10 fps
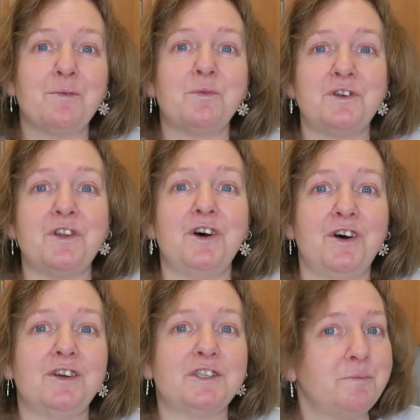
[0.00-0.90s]
It wouldn't
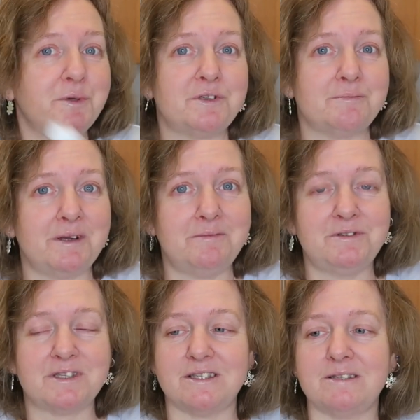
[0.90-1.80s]
hurt to boost my
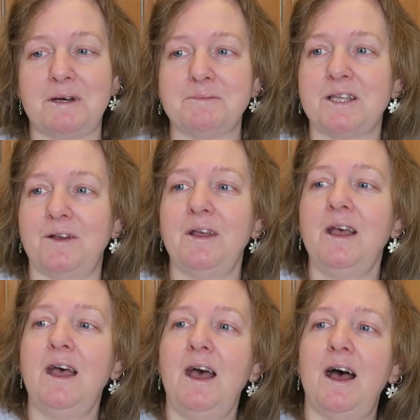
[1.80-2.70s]
immune system up. So
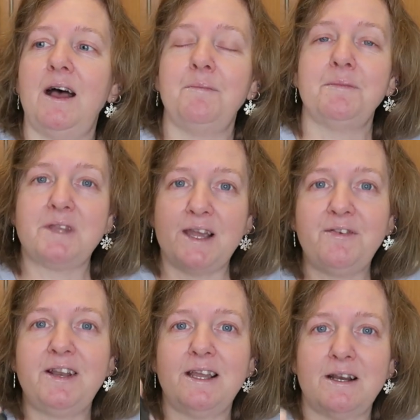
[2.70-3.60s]

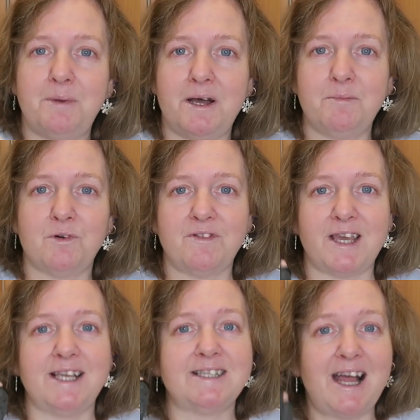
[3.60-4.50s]
definitely going to buy more of
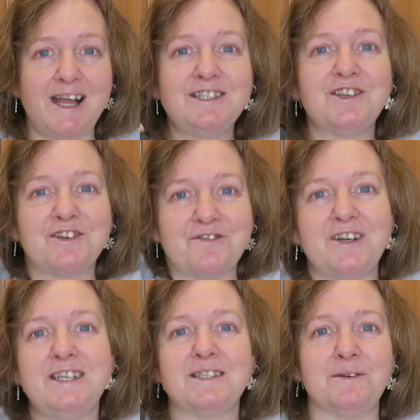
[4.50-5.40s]
these. And you can
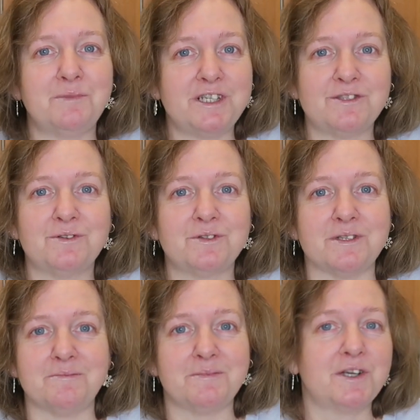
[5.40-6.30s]
freeze them, which is
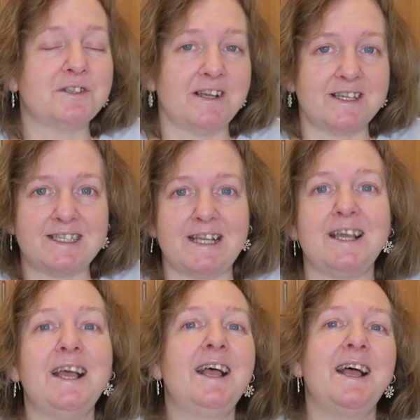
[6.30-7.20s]
awesome. Because like I said...
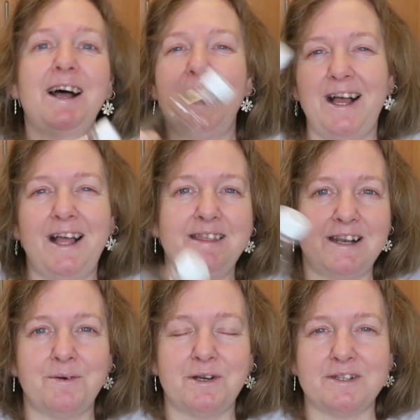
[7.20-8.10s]
And then
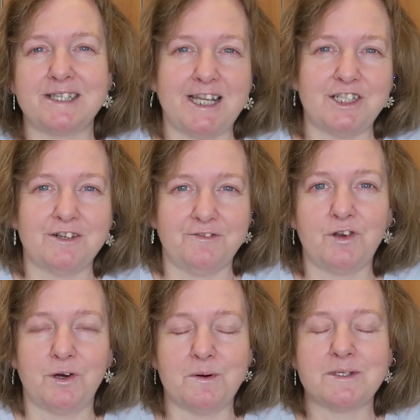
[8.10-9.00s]
I went on a tangent, I
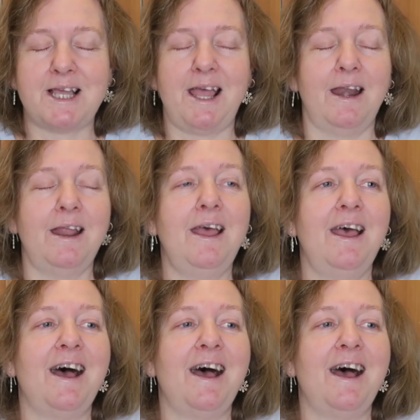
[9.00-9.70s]
forgot what I was saying.